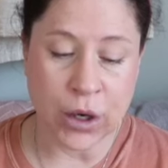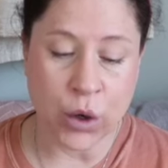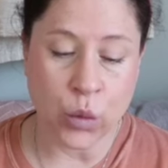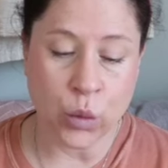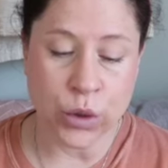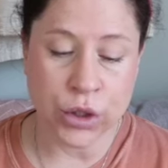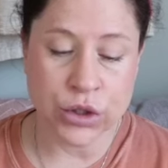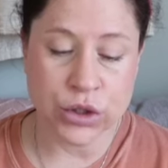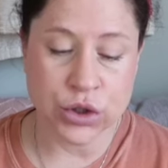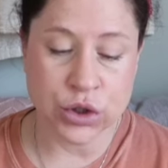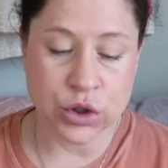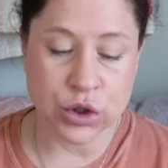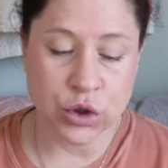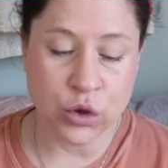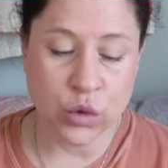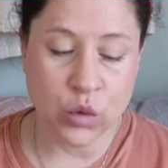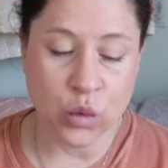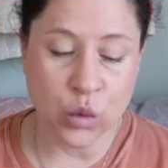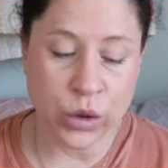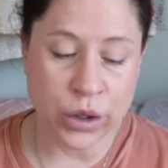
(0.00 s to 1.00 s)
by which
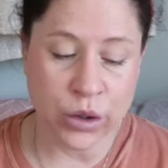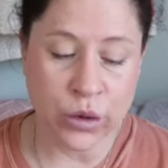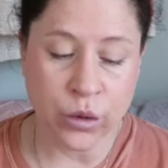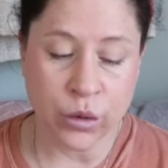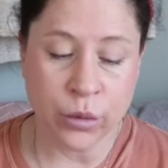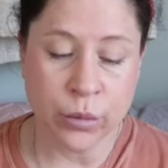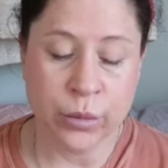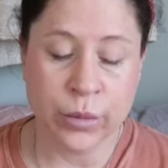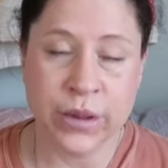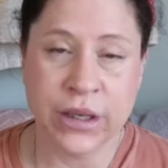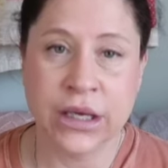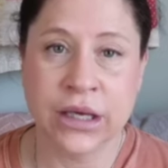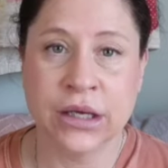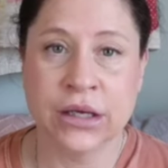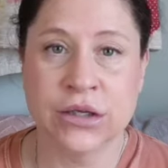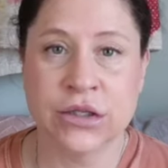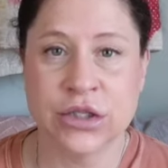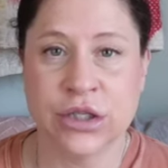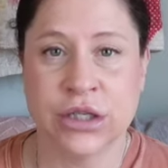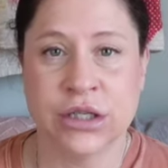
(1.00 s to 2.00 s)
you will
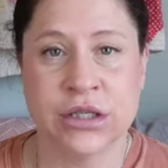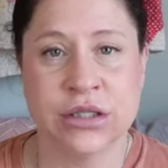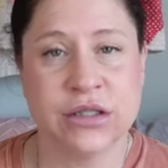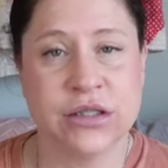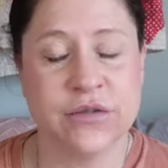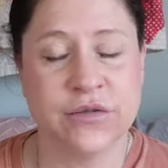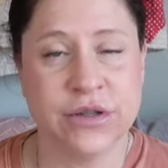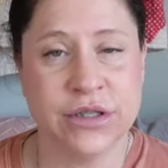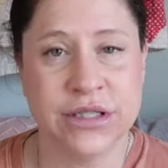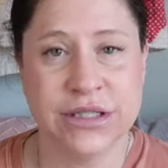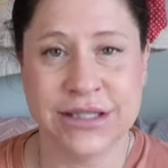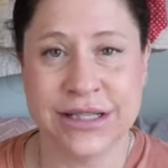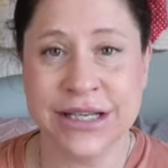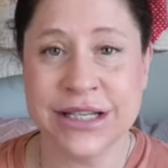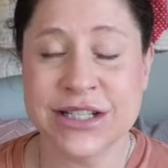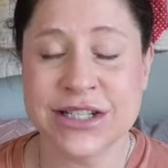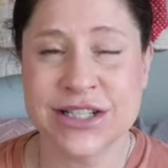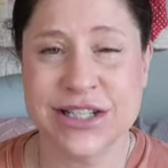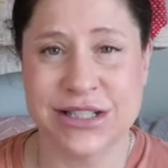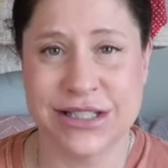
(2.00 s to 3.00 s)
be judged." Friends,
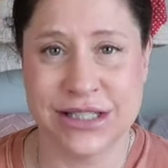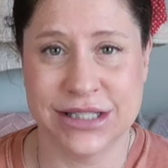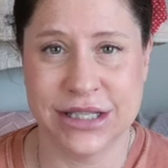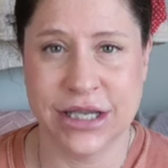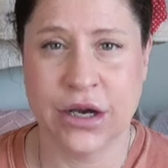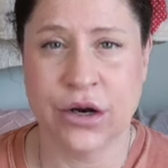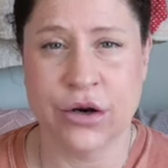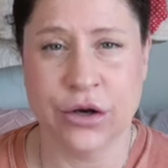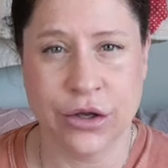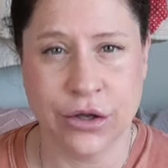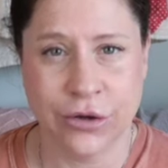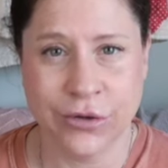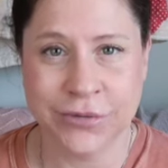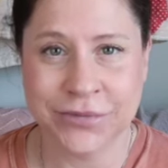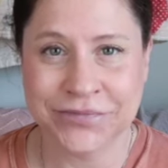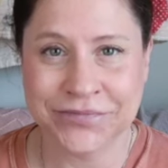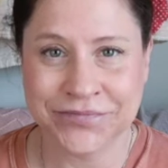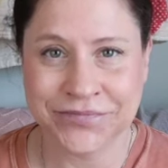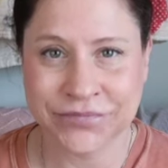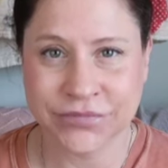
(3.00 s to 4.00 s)
that should scare you.